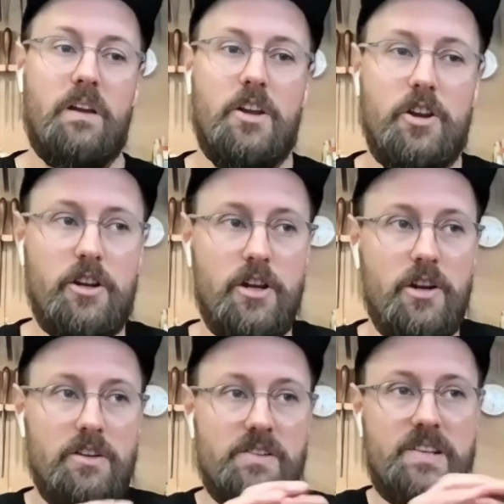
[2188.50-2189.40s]

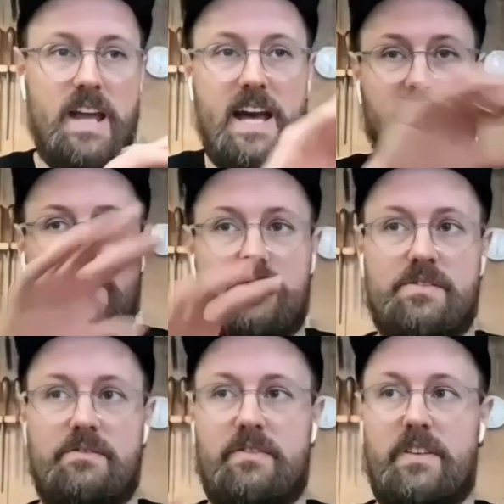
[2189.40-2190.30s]
you see echoes
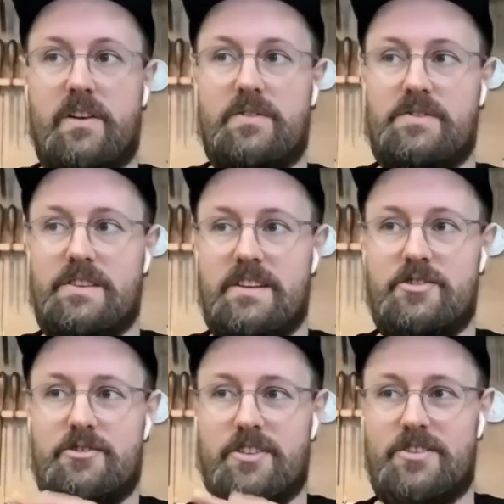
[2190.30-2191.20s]
of
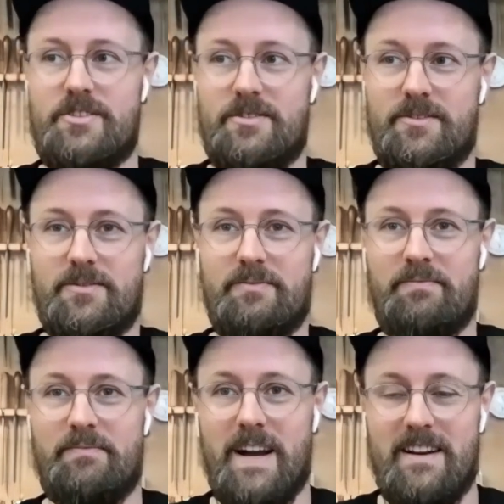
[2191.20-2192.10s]

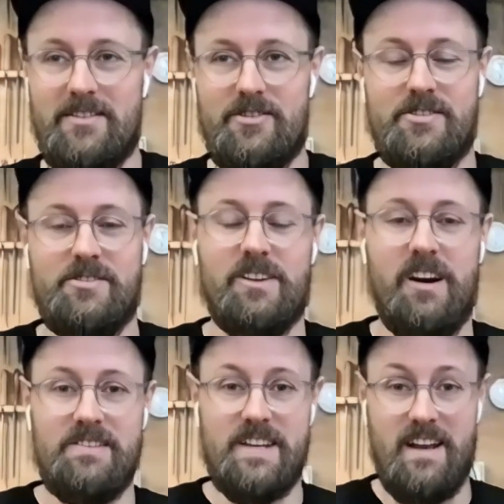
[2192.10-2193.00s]
that instructional
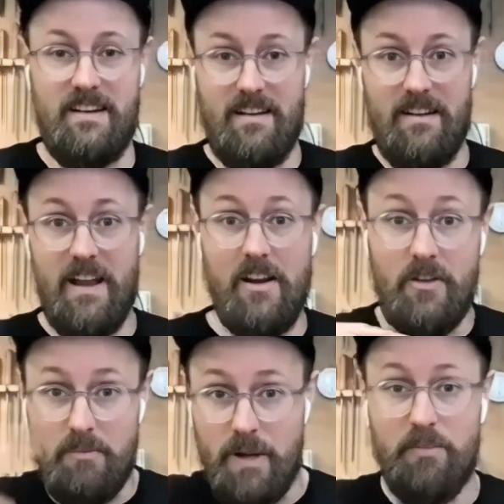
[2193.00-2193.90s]
content in
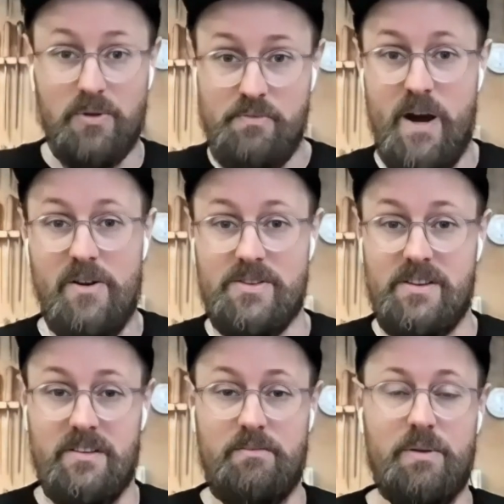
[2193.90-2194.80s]
other people's posts
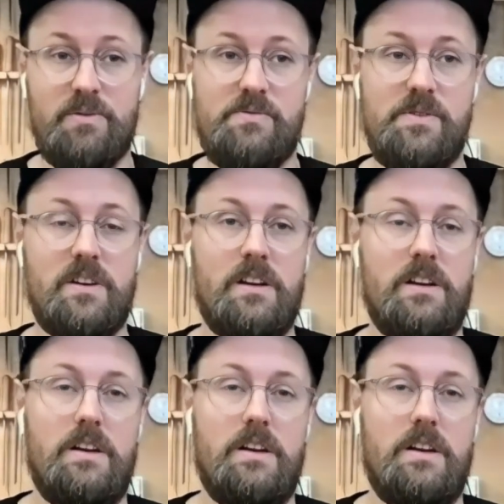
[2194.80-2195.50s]
and other people's work,